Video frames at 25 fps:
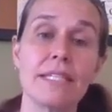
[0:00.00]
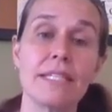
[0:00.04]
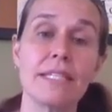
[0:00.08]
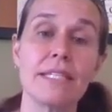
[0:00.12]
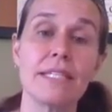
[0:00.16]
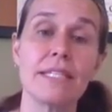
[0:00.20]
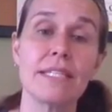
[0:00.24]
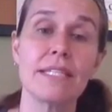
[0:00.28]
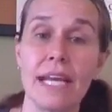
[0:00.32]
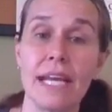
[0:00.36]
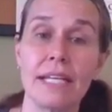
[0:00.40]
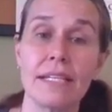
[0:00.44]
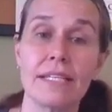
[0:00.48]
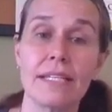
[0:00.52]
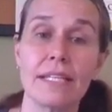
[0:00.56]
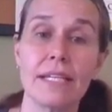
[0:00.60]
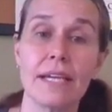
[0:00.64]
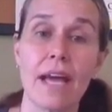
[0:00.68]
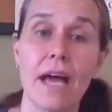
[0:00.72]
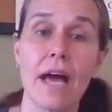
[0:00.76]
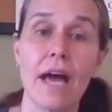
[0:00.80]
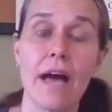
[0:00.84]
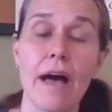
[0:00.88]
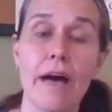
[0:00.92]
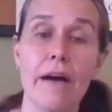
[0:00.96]

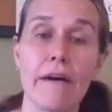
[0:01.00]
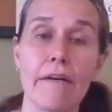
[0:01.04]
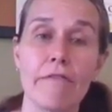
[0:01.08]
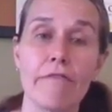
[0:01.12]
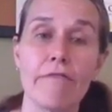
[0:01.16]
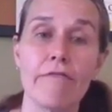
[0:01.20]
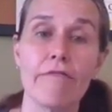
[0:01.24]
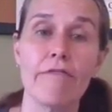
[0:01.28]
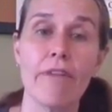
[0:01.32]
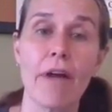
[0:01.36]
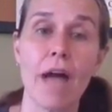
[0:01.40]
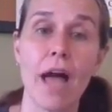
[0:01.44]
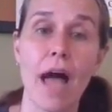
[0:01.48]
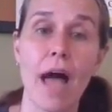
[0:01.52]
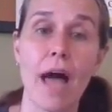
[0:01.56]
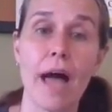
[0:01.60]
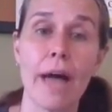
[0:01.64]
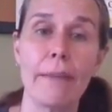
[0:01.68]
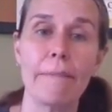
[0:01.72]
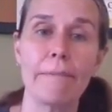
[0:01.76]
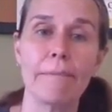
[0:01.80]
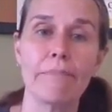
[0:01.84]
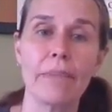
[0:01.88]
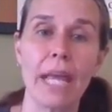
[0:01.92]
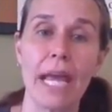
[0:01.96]
state of
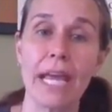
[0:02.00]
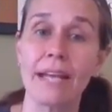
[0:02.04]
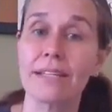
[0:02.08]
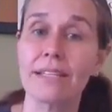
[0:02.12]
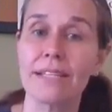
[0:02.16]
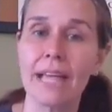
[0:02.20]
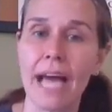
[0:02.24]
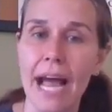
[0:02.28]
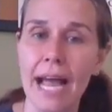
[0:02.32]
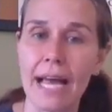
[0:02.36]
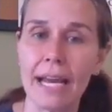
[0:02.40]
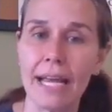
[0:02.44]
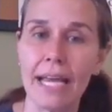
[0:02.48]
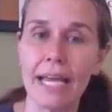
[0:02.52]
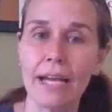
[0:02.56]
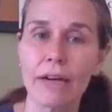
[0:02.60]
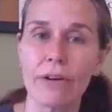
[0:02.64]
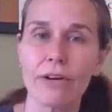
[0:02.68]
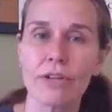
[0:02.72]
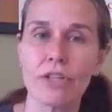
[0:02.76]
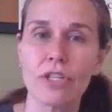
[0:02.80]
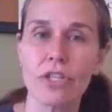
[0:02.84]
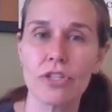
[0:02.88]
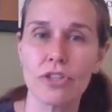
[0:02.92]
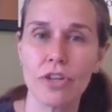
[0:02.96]
anxiety
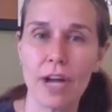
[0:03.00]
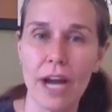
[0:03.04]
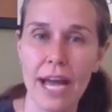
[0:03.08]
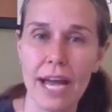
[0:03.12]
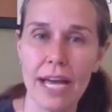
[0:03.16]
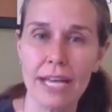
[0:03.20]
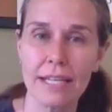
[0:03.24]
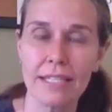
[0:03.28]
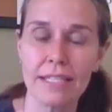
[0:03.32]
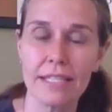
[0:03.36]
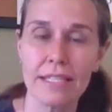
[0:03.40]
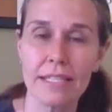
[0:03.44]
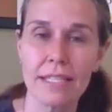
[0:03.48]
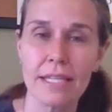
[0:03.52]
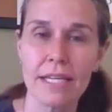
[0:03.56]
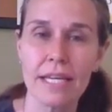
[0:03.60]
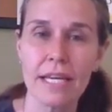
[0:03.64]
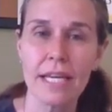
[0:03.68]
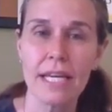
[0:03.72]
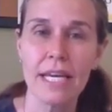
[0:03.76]
or stress,